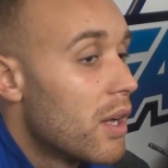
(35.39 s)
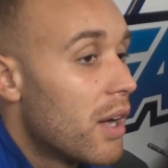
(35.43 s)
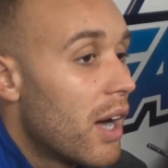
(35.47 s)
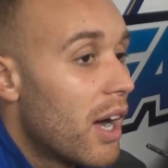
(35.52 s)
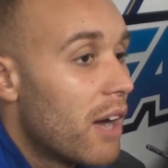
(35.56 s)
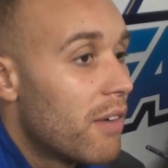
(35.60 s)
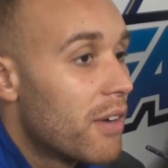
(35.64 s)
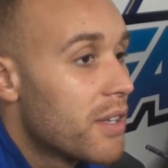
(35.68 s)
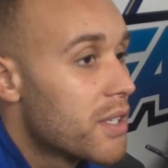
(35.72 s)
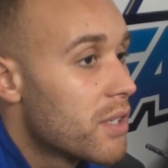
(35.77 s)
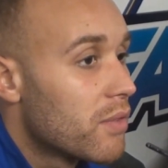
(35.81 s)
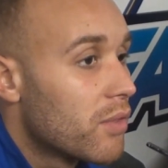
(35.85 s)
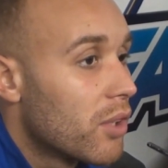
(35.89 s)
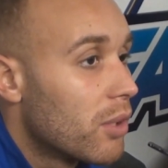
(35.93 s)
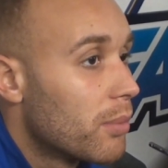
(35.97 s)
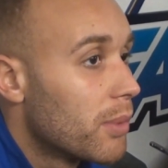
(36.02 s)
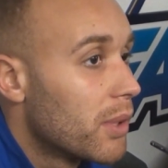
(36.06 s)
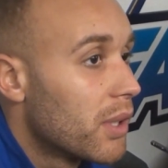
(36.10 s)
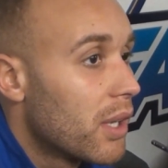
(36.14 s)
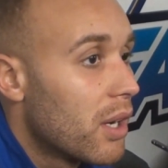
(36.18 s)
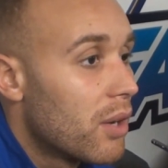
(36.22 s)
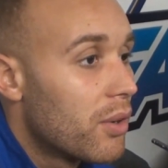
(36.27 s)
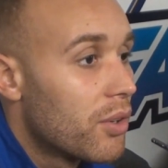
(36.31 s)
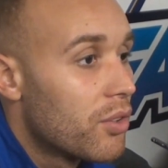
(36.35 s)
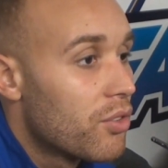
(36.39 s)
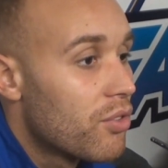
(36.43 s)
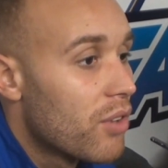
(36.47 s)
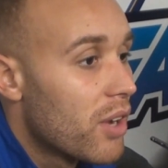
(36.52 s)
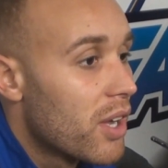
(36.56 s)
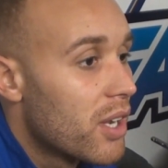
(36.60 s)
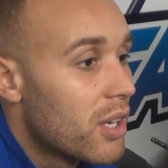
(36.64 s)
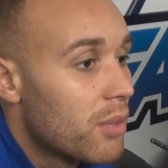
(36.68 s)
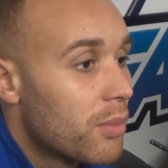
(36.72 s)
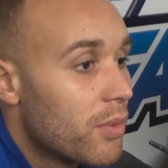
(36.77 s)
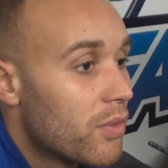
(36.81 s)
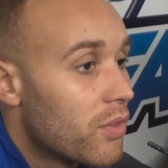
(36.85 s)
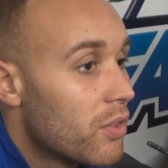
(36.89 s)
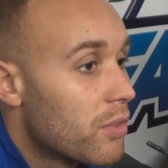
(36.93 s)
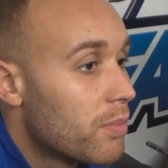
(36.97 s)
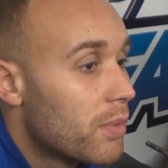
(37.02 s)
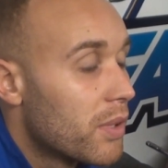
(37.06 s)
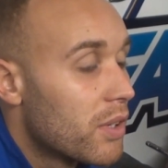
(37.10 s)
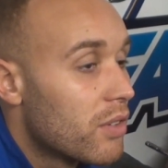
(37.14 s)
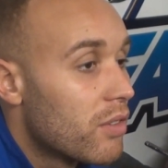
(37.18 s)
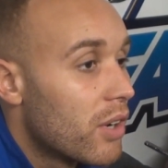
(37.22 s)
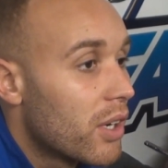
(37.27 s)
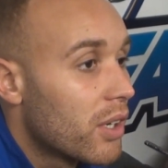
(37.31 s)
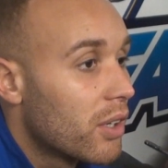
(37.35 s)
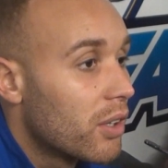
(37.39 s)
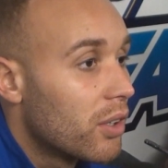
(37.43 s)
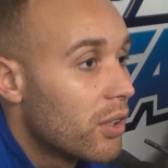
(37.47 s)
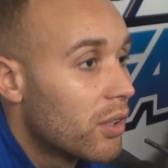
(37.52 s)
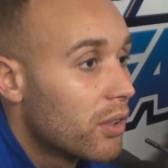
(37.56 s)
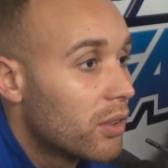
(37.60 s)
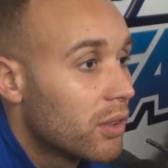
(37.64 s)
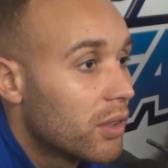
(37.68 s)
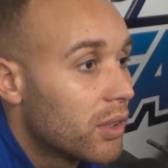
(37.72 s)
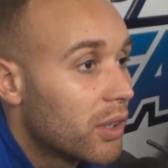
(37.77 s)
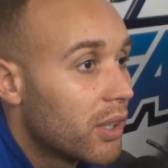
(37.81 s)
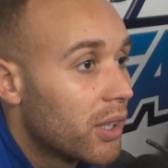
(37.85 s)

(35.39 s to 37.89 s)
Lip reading: Our heads have not been down in training. We've just been cracking on.